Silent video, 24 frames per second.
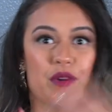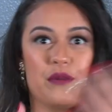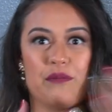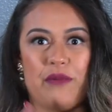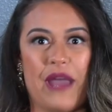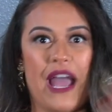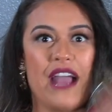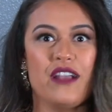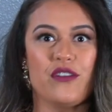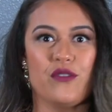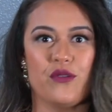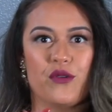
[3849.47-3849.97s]

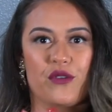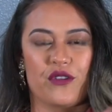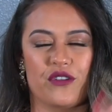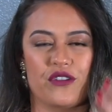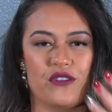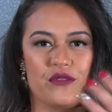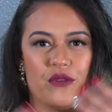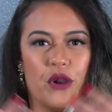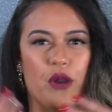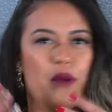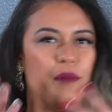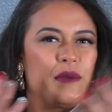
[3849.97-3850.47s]
back
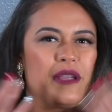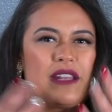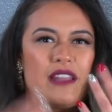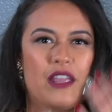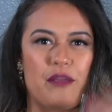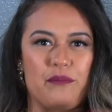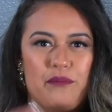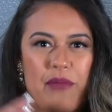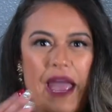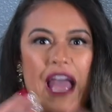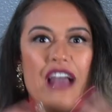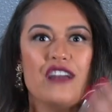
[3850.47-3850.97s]
ordered, I mean
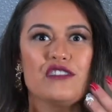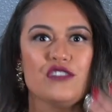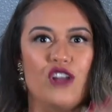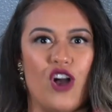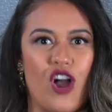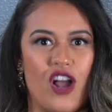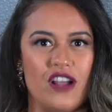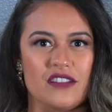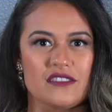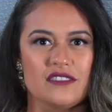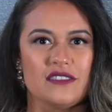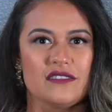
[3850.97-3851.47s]
like
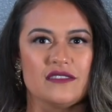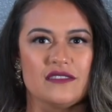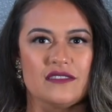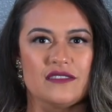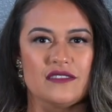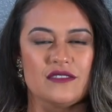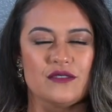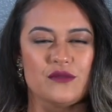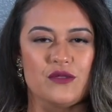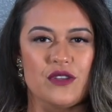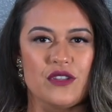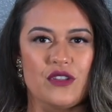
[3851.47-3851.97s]
backlogged
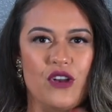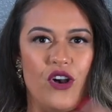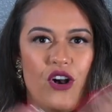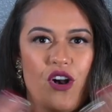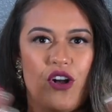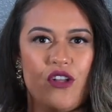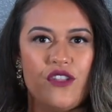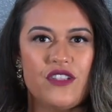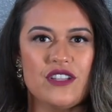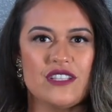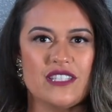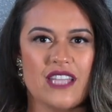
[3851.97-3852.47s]
with
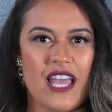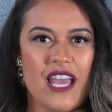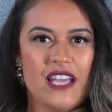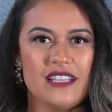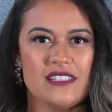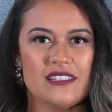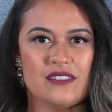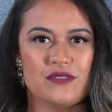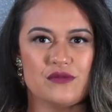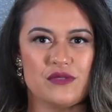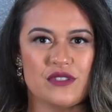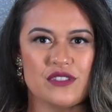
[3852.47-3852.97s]
all the
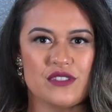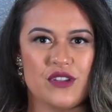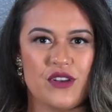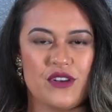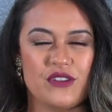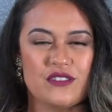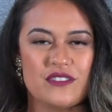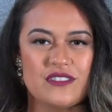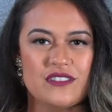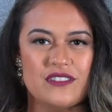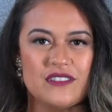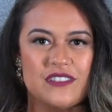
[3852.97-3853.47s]
test
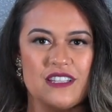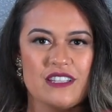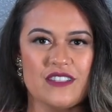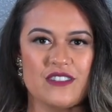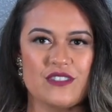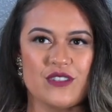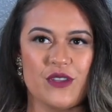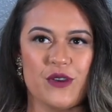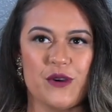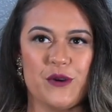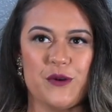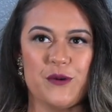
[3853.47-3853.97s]
results. And
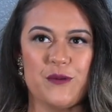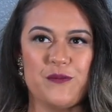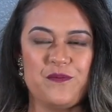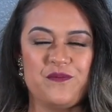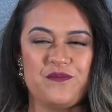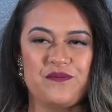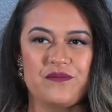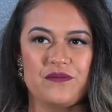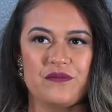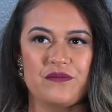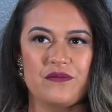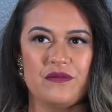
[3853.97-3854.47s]
so
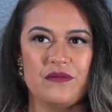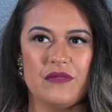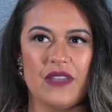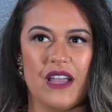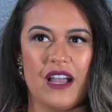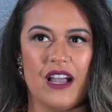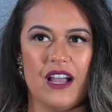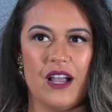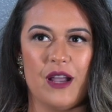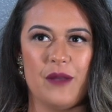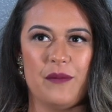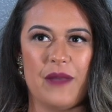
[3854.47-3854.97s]

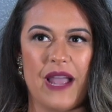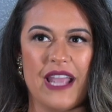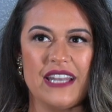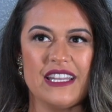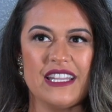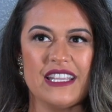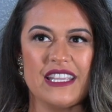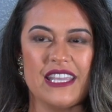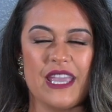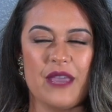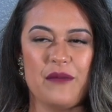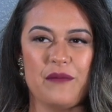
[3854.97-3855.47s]
I
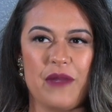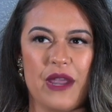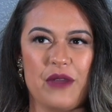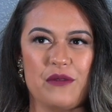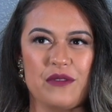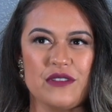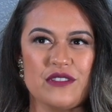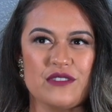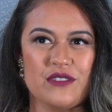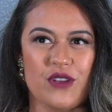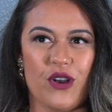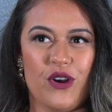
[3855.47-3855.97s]
didn't get my
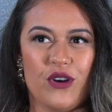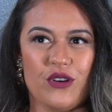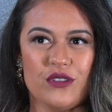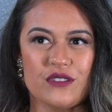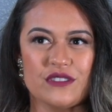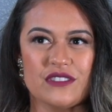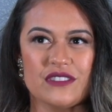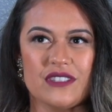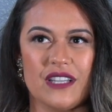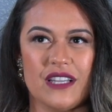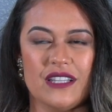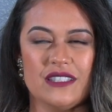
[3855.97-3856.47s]

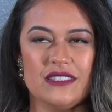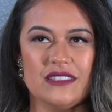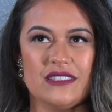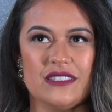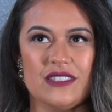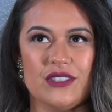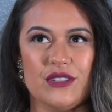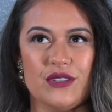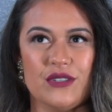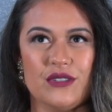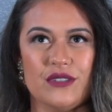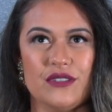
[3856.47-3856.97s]
results
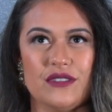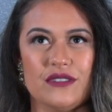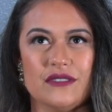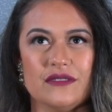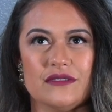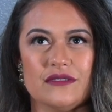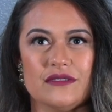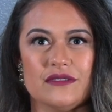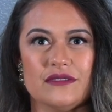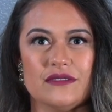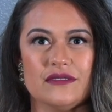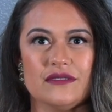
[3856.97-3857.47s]

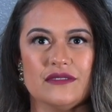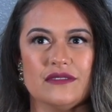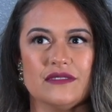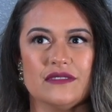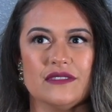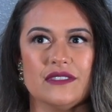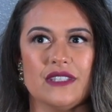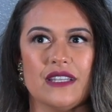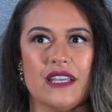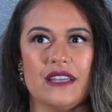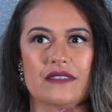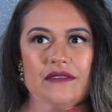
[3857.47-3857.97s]
until
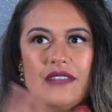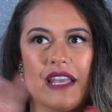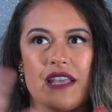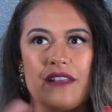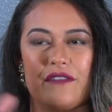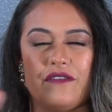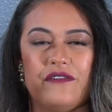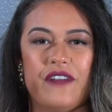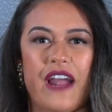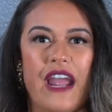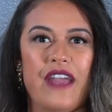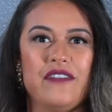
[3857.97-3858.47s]

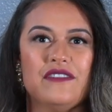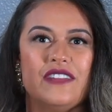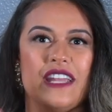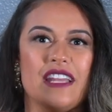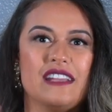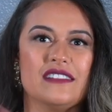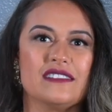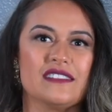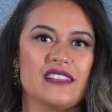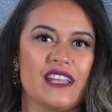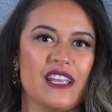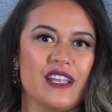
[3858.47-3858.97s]
like 5
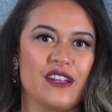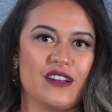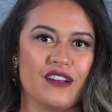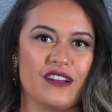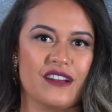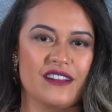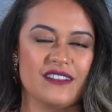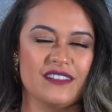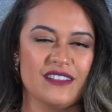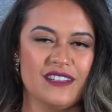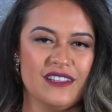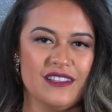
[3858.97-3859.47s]
days
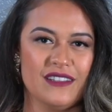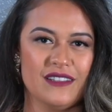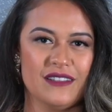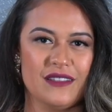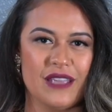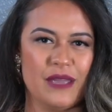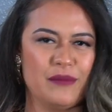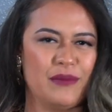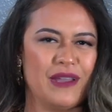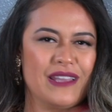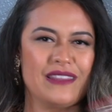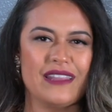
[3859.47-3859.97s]
later.
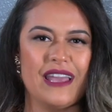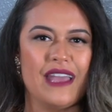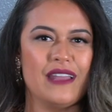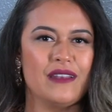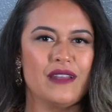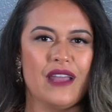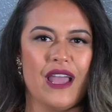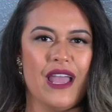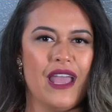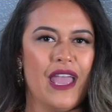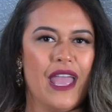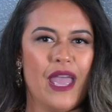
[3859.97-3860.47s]
And
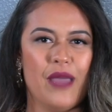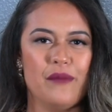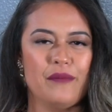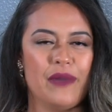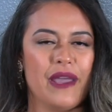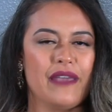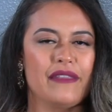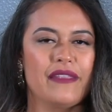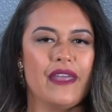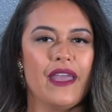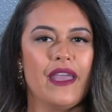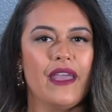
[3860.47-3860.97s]

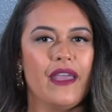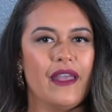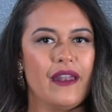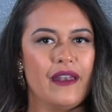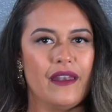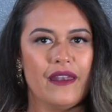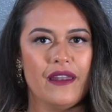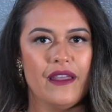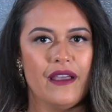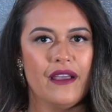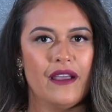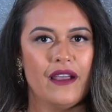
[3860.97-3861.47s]
by
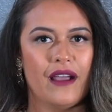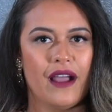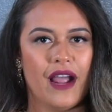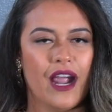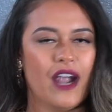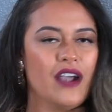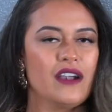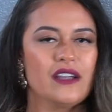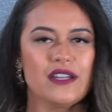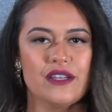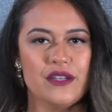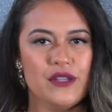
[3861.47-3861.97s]
then
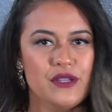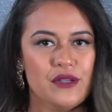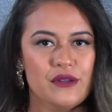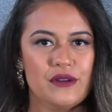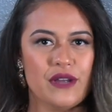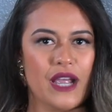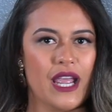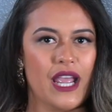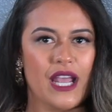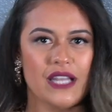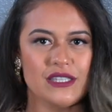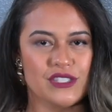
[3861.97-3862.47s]
I already knew
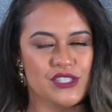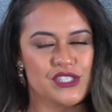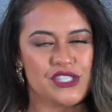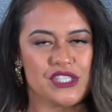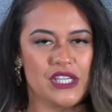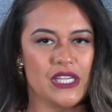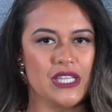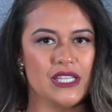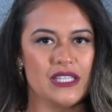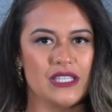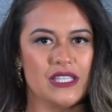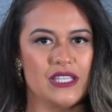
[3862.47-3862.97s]
I had the
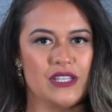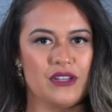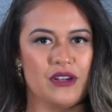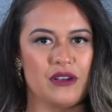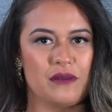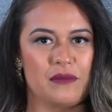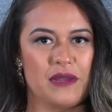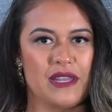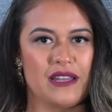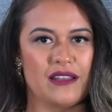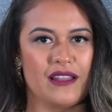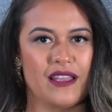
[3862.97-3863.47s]
shit. You know what
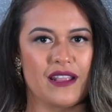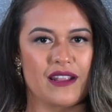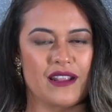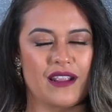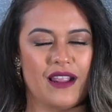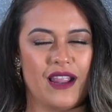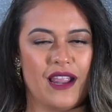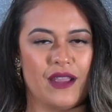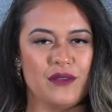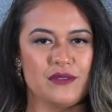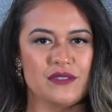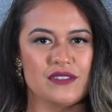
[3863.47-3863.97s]
I mean? Like,
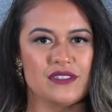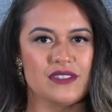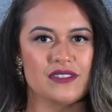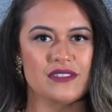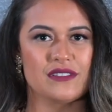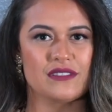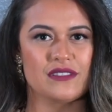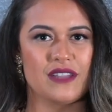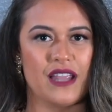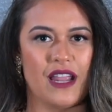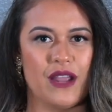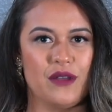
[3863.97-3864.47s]
I
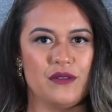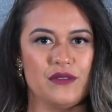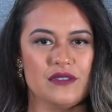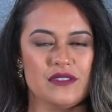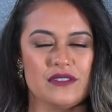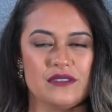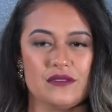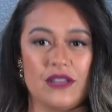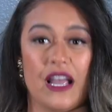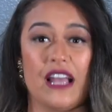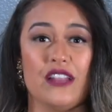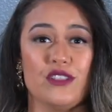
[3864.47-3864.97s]
was
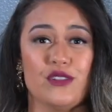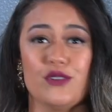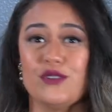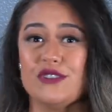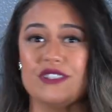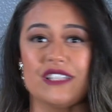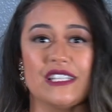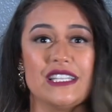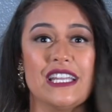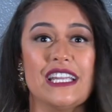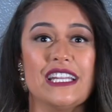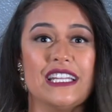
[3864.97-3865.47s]

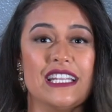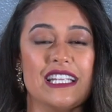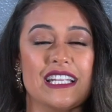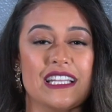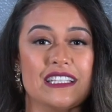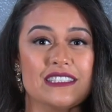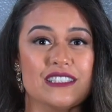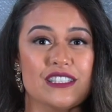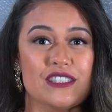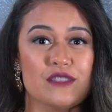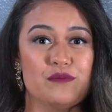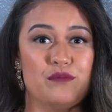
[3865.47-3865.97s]
hallucinating
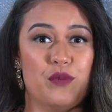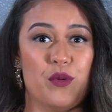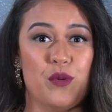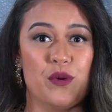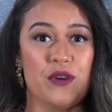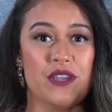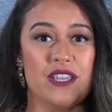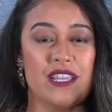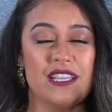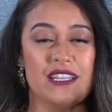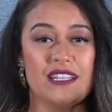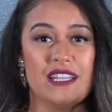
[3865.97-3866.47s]
at this
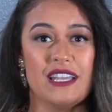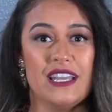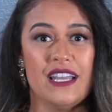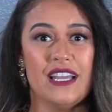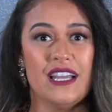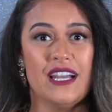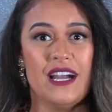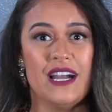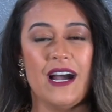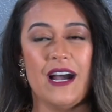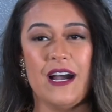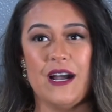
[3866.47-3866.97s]
point.
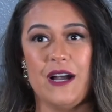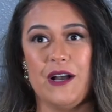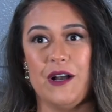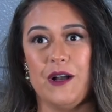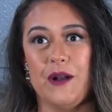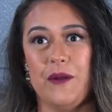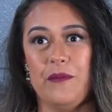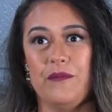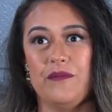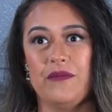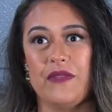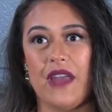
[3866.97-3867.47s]

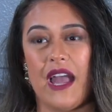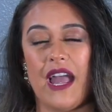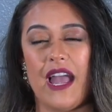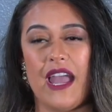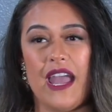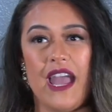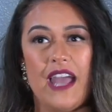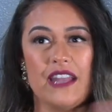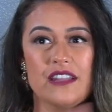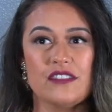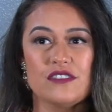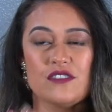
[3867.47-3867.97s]
I
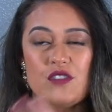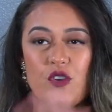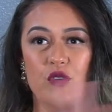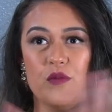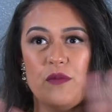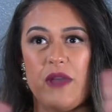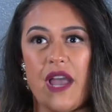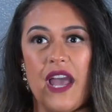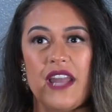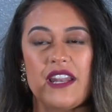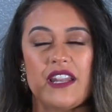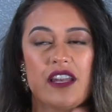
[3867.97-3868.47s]
had it so
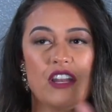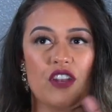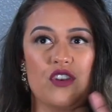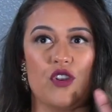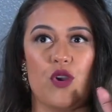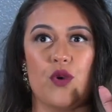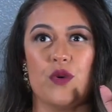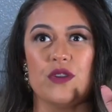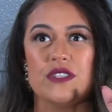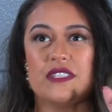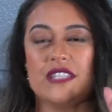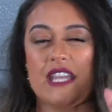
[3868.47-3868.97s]
bad I didn't
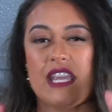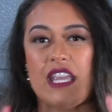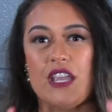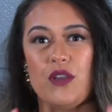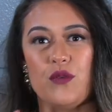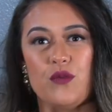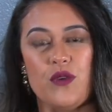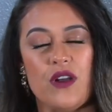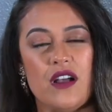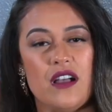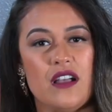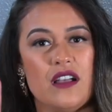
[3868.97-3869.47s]
know what day
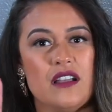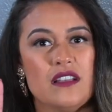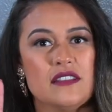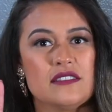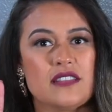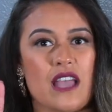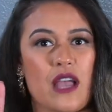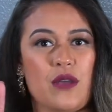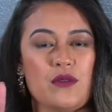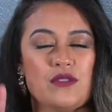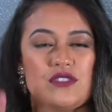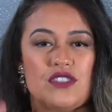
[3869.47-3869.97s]
it
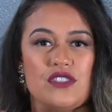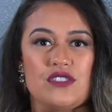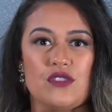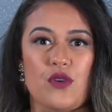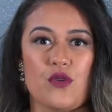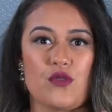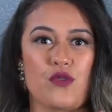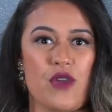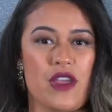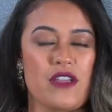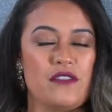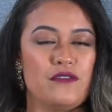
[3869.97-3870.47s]
was. I was just
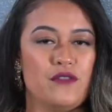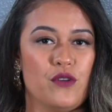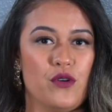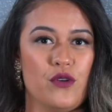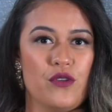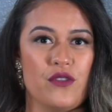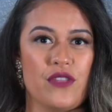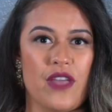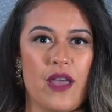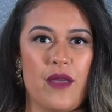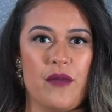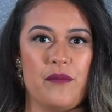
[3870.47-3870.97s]
so
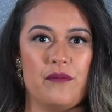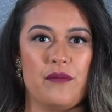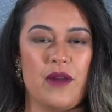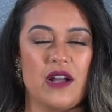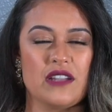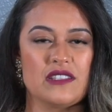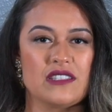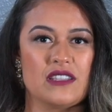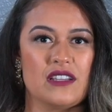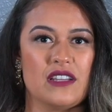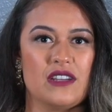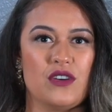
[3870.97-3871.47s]
grateful that
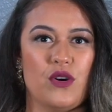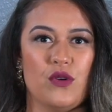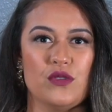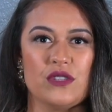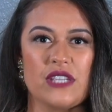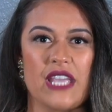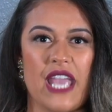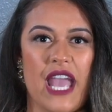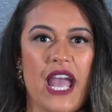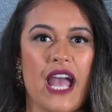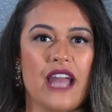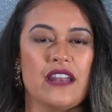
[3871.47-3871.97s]
Mata
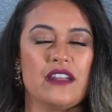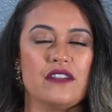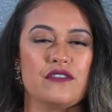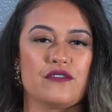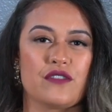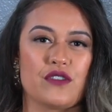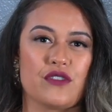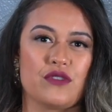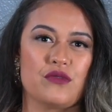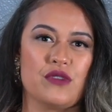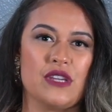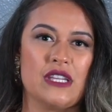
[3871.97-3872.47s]
only had it
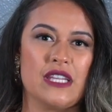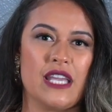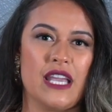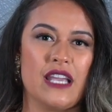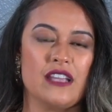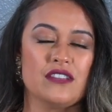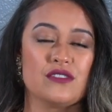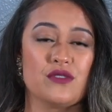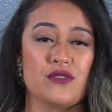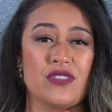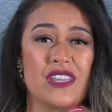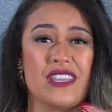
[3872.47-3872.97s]
for 3
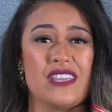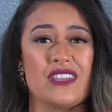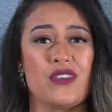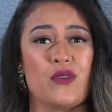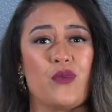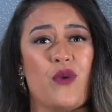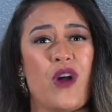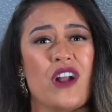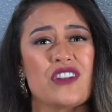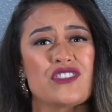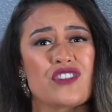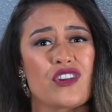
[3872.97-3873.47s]
days so that he
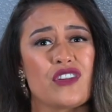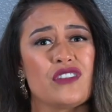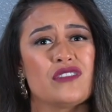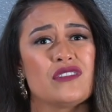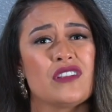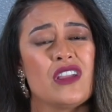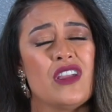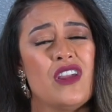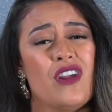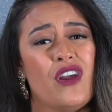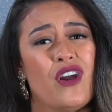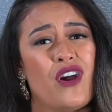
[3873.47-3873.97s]
could watch
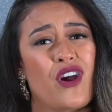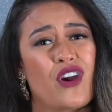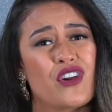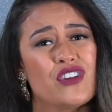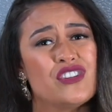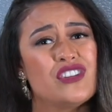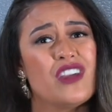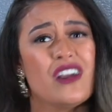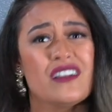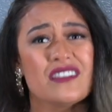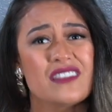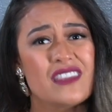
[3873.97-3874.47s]
our
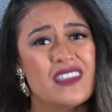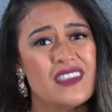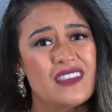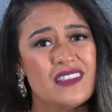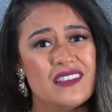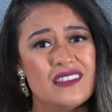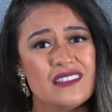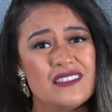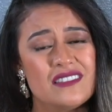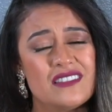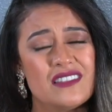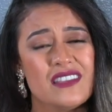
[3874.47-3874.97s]
young
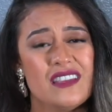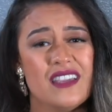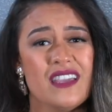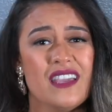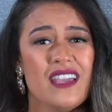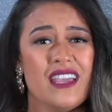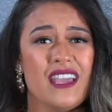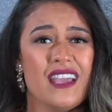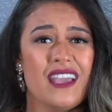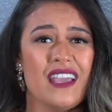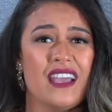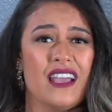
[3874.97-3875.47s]
kids.
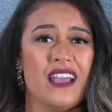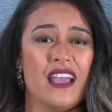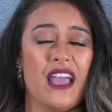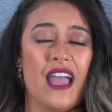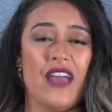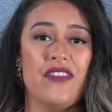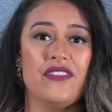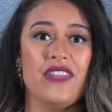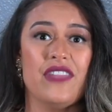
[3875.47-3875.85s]
Wow.